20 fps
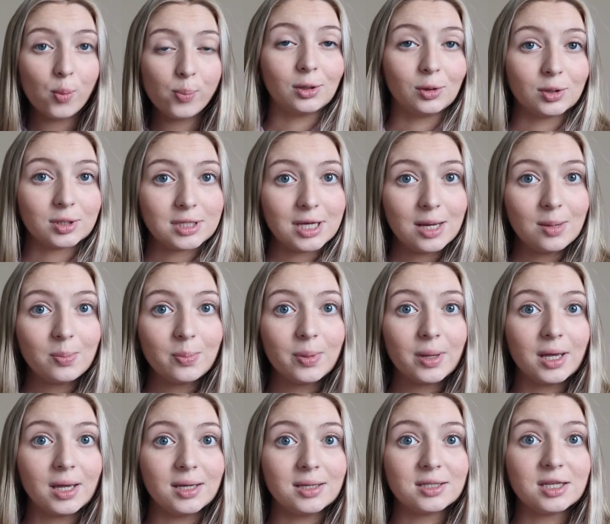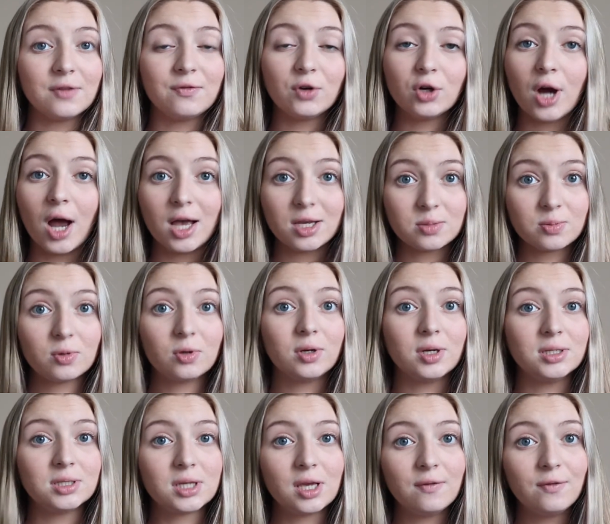Little tip is if your hospital
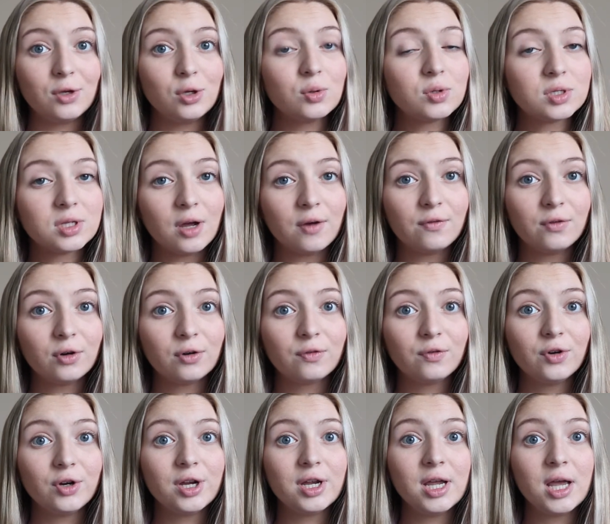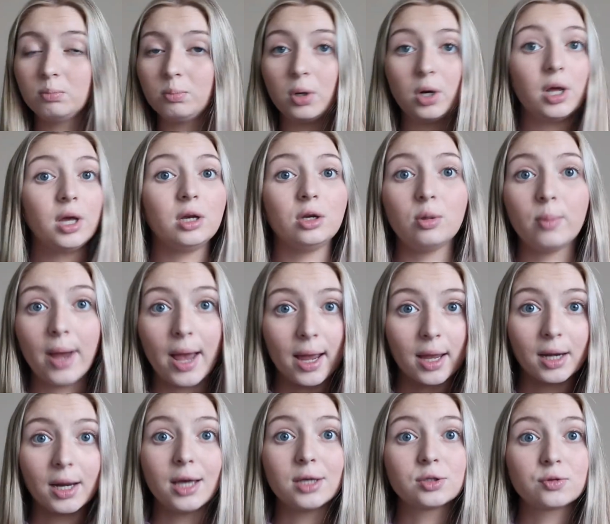is giving you stuff for free, put it in your bag
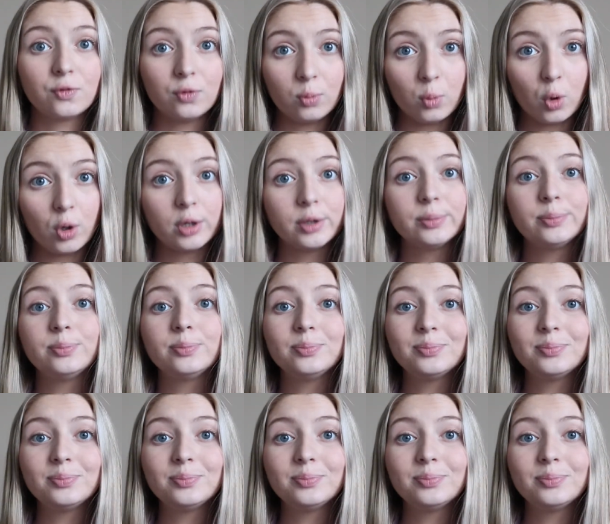and ask for more.